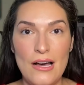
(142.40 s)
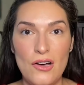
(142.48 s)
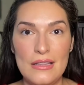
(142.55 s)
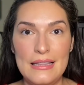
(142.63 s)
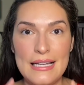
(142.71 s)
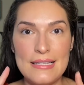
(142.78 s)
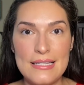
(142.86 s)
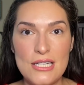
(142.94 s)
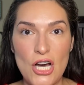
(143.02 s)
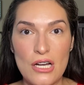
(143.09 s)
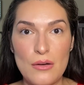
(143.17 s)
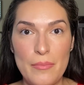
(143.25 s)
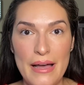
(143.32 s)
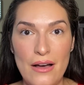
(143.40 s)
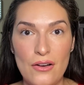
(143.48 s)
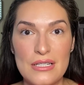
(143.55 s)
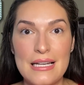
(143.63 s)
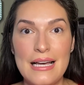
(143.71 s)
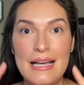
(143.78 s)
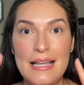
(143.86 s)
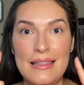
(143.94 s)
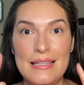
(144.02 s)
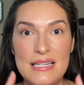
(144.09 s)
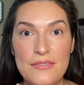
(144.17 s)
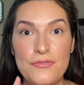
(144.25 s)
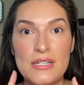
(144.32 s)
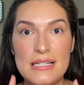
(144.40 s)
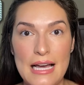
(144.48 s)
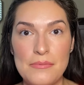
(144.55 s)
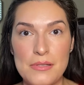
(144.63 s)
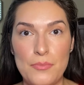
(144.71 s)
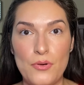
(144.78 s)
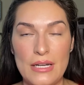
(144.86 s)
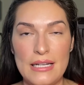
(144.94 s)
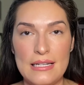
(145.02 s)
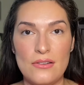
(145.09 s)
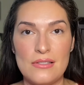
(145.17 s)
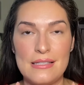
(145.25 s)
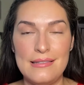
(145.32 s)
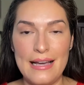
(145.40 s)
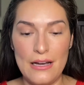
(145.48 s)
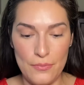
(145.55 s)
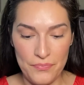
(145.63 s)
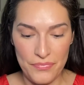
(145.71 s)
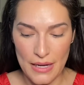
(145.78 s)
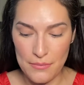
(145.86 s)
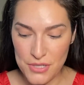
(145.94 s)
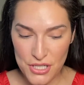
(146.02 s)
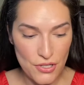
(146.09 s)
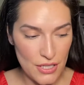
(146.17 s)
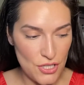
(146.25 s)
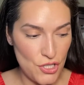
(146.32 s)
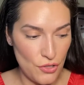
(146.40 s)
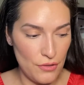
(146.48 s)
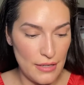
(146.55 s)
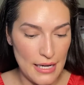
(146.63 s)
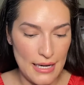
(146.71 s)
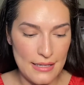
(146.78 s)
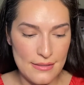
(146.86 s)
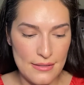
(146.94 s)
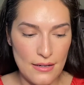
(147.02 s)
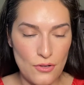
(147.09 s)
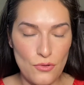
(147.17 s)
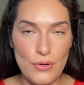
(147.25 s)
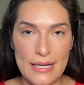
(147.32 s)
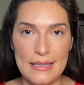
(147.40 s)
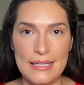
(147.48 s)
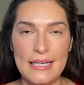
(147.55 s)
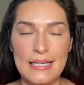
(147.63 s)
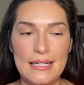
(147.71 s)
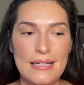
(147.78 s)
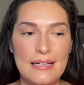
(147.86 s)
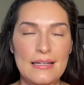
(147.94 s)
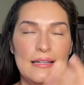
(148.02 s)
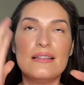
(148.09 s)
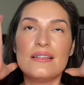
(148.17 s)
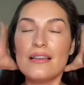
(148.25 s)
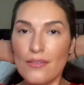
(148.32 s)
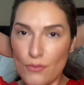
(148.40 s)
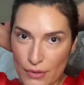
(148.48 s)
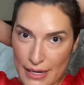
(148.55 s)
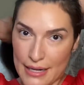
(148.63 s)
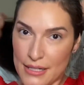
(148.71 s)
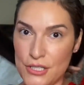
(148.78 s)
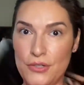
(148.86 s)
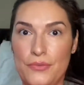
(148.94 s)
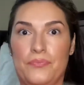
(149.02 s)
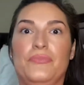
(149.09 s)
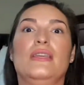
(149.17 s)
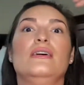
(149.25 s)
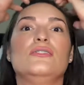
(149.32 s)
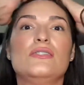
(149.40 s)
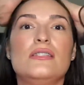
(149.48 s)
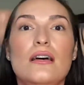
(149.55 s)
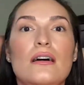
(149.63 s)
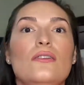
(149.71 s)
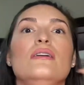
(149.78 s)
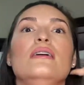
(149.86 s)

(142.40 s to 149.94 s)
let's talk about the different types of ponytails. Now I'm just going to show you guys quickly what I do. So